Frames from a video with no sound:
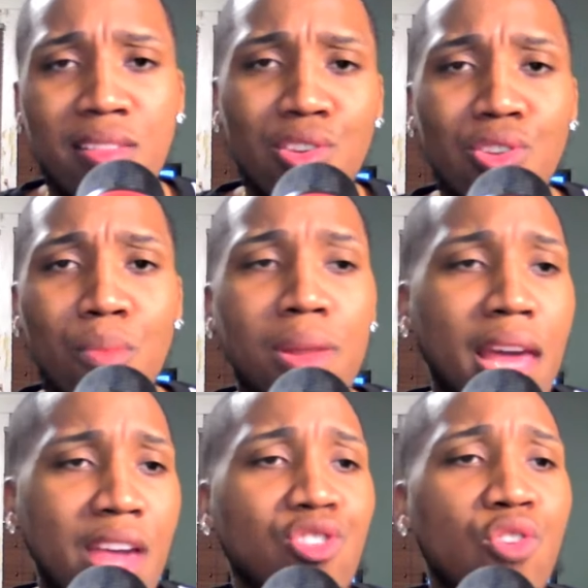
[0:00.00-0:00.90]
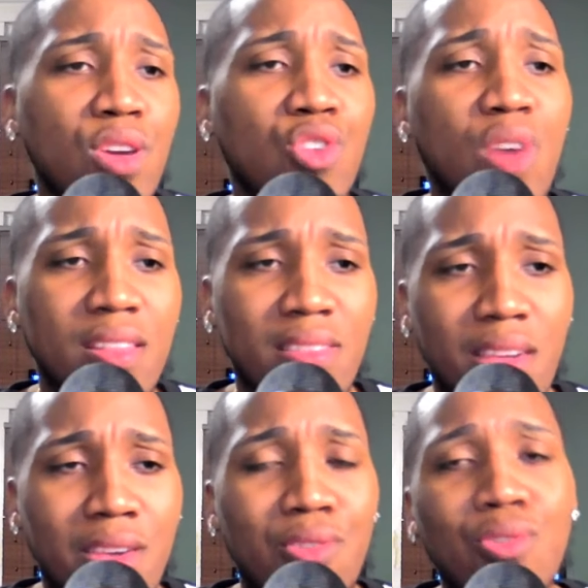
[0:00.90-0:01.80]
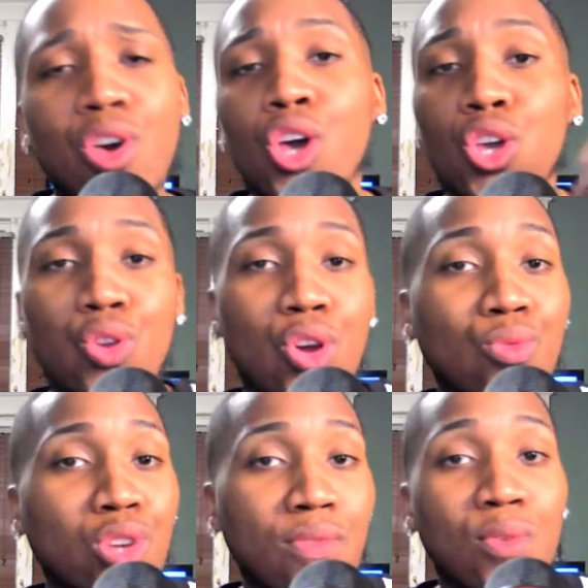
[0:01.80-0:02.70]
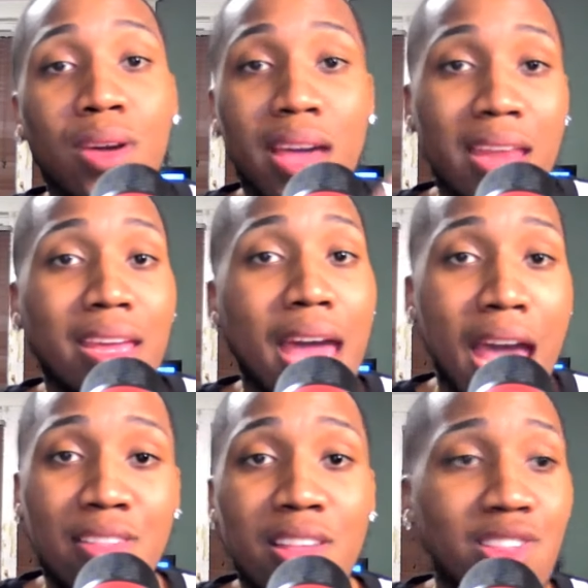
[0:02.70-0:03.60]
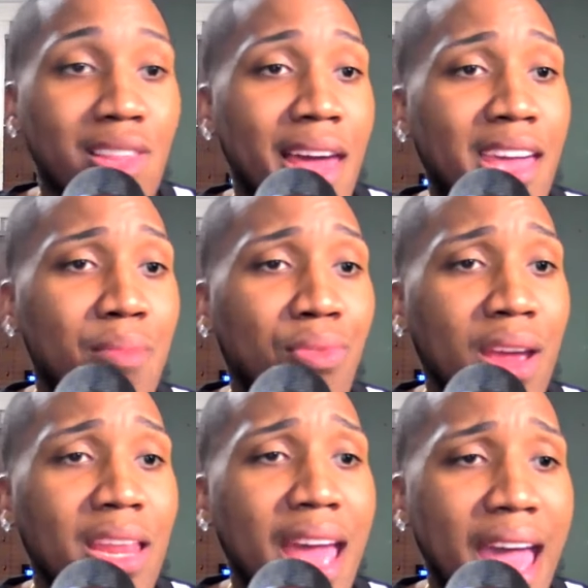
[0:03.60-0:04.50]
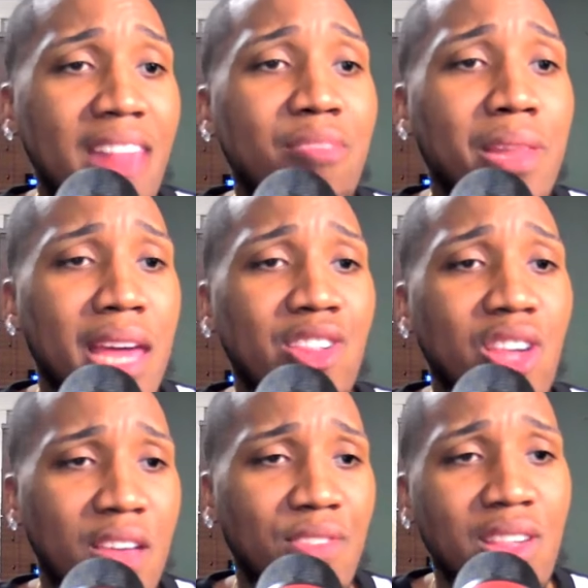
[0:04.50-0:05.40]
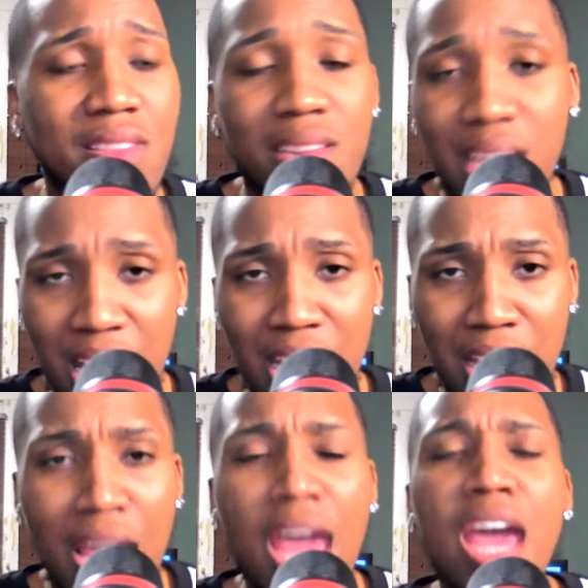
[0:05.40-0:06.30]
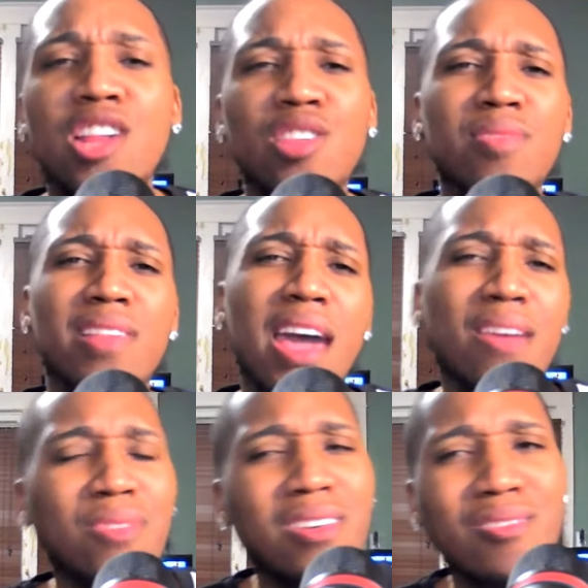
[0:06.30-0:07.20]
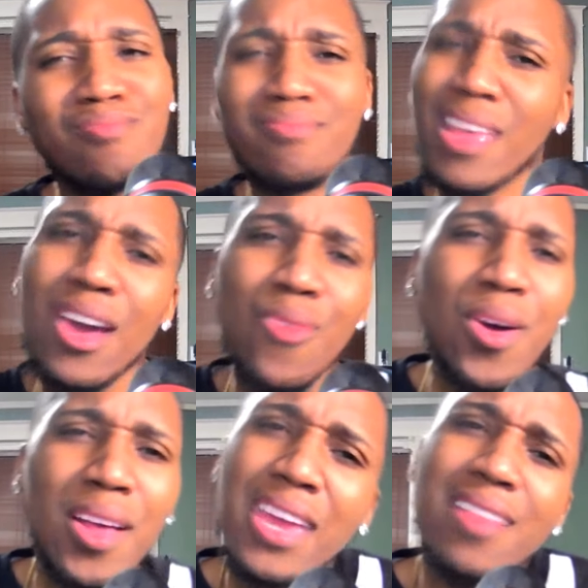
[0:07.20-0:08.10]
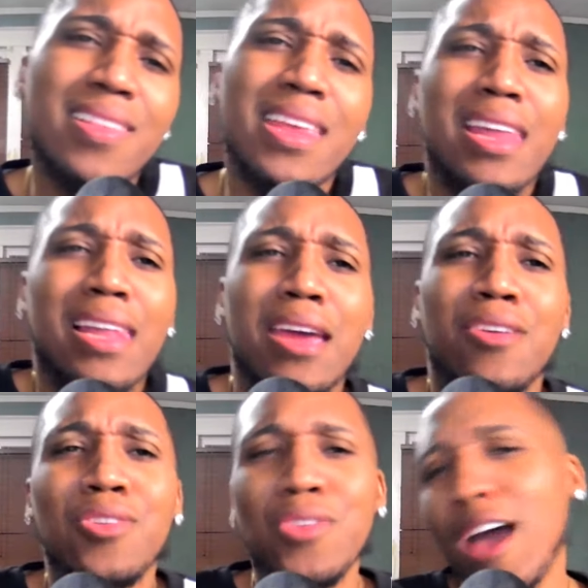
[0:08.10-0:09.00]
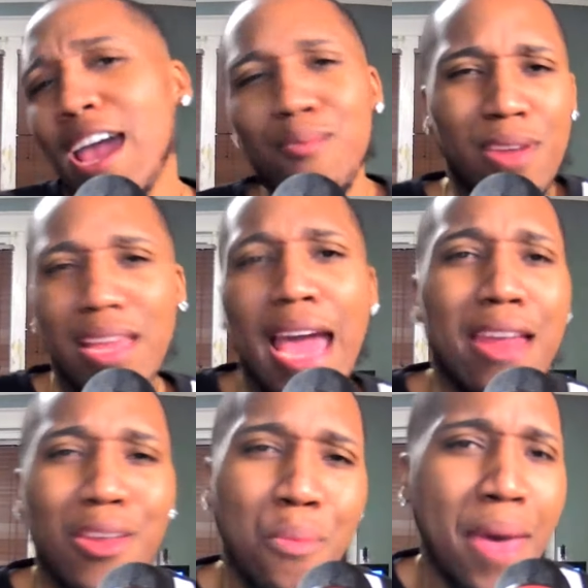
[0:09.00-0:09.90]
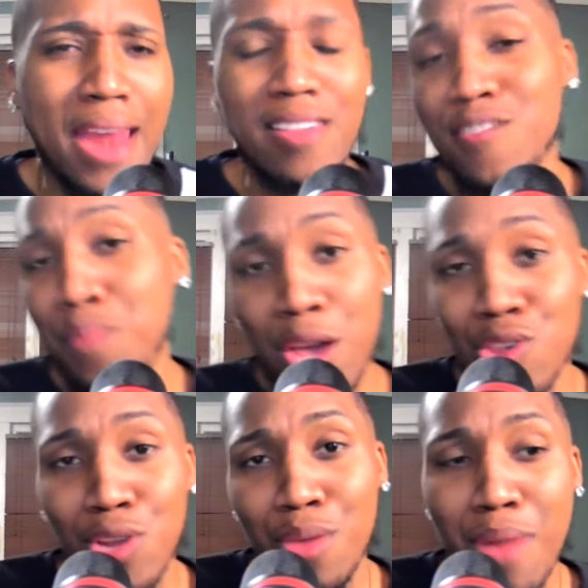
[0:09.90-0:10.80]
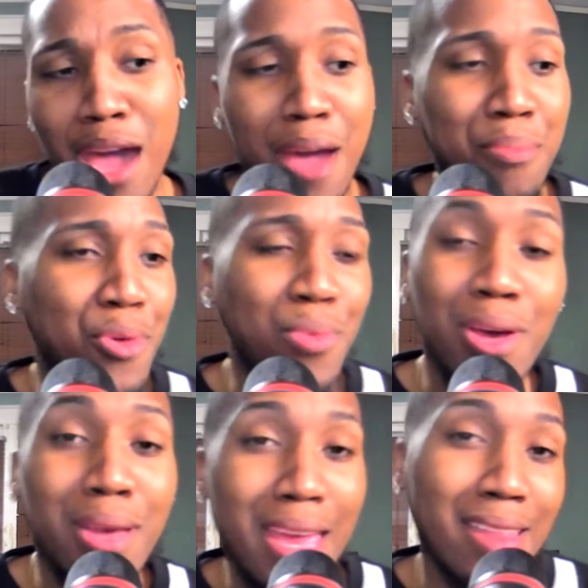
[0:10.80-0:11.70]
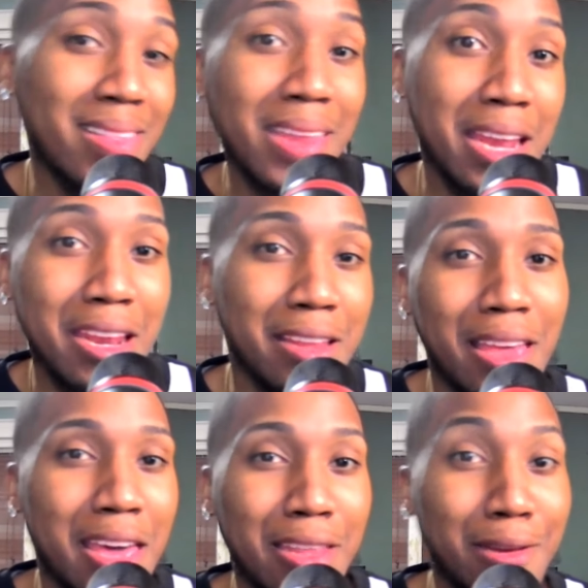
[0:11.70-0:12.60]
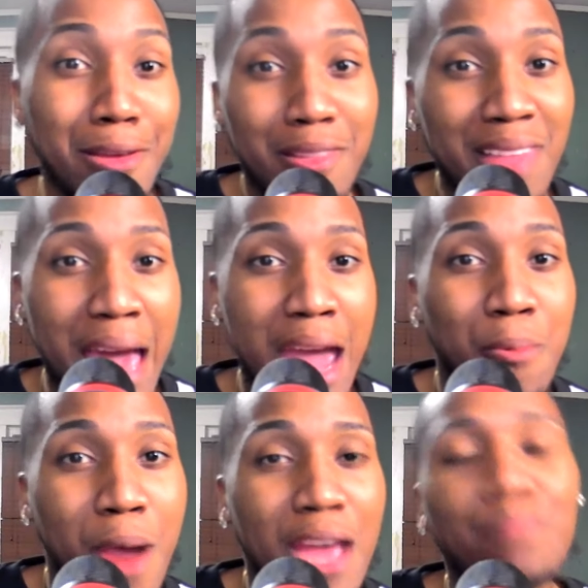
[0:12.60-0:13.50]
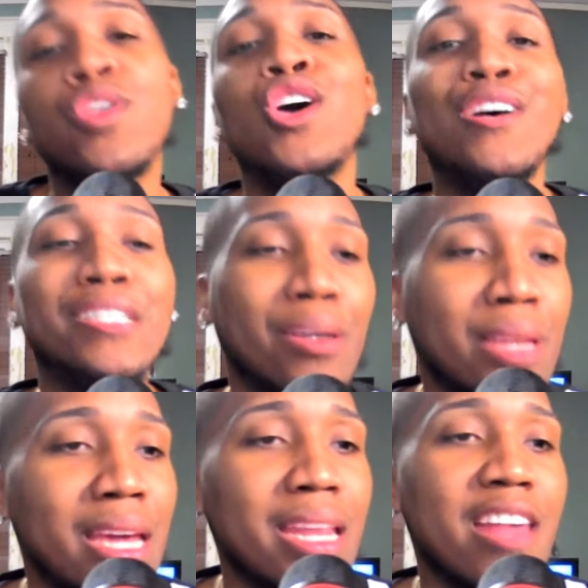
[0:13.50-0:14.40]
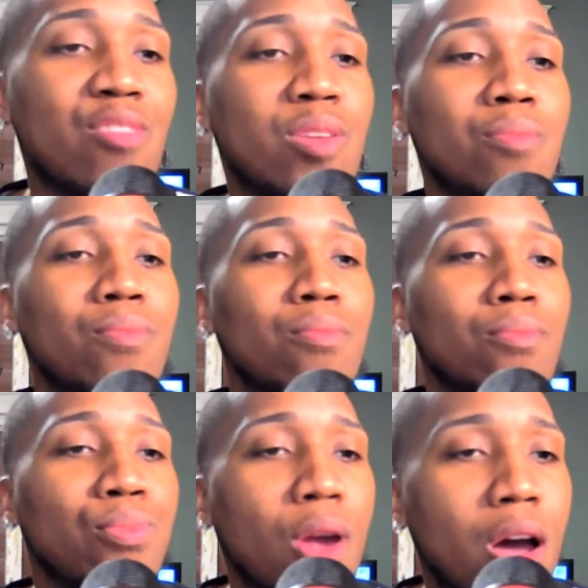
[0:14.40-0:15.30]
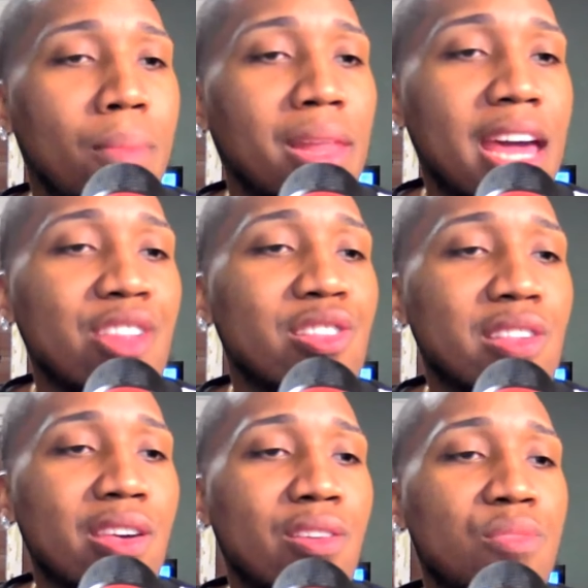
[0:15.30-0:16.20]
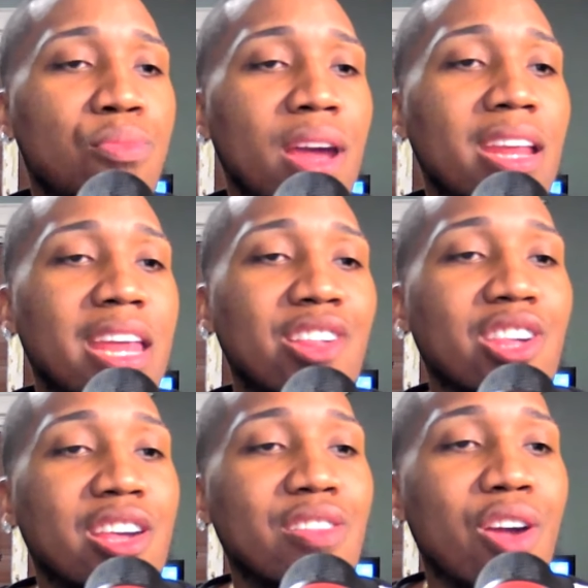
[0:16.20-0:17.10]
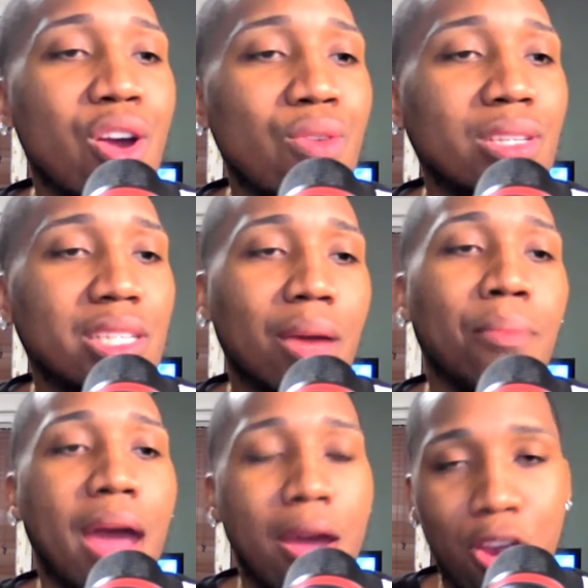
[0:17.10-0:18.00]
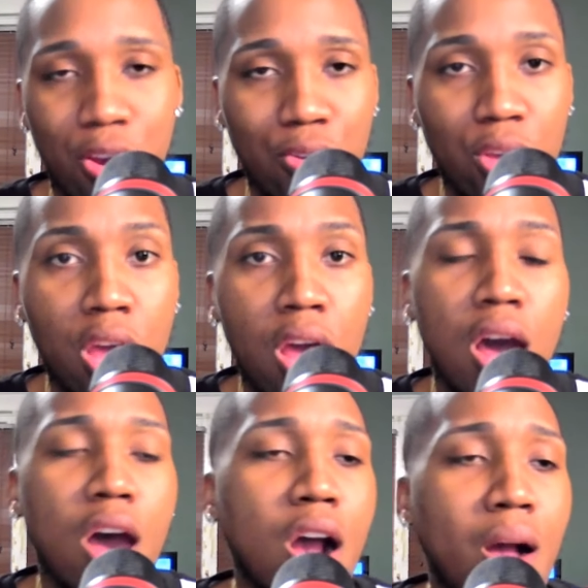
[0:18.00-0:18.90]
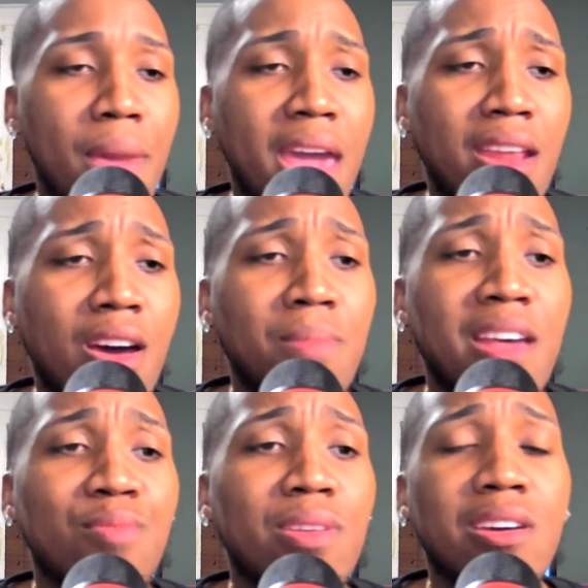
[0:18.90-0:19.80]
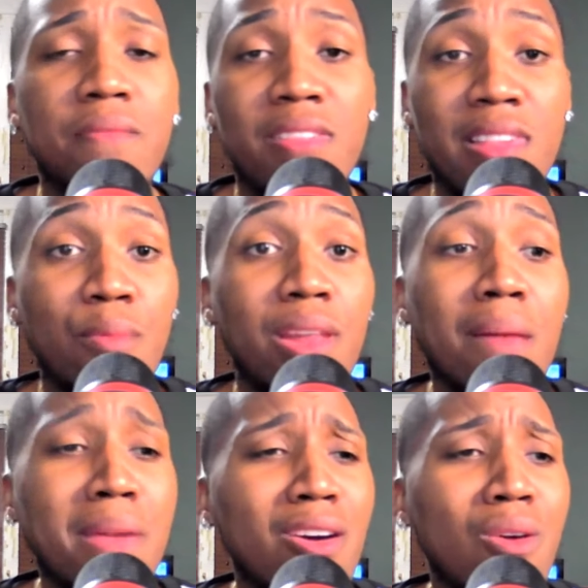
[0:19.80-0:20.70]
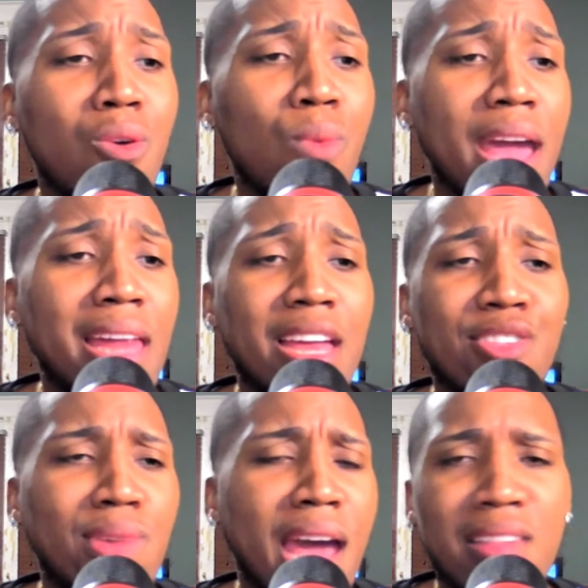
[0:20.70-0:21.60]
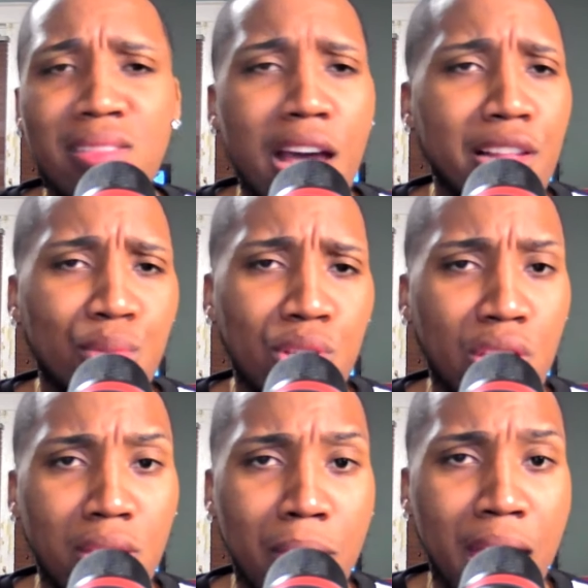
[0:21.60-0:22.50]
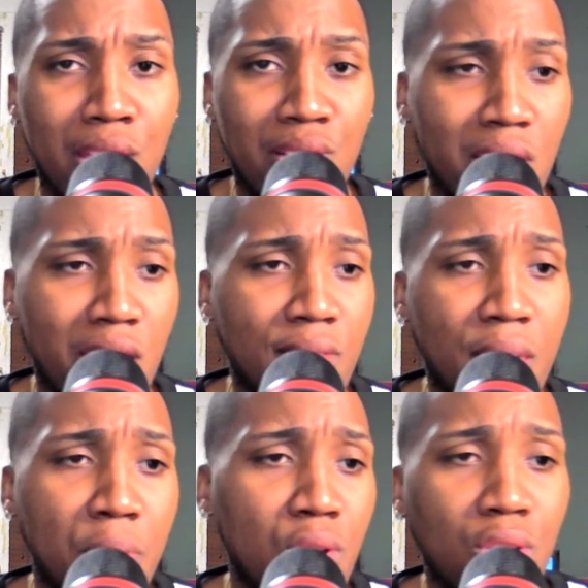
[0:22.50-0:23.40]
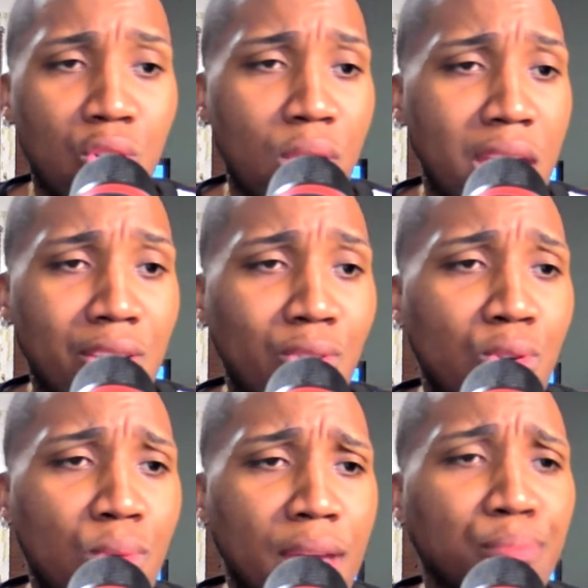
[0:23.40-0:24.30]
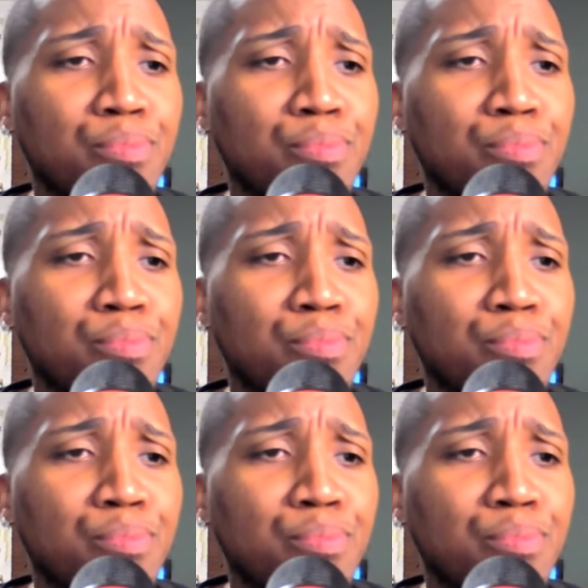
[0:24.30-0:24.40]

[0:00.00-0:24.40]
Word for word: And you know, Malaysia over here trying to tell, you know, Duffy what kind of guys that she like. And Brandi asked Malaysia if she's dating. And she was like, Well, we'll get into that later. You know, I ain't really got nobody special in mind, but we'll get into that at, a, at another time, right? So then that's when um, Malaysia tells Brandi that she is hurt by her. Um, and um, that's when Duffy said, Well, let me go away and let you guys talk to each other by yourselves. I'm going to go ahead and go away.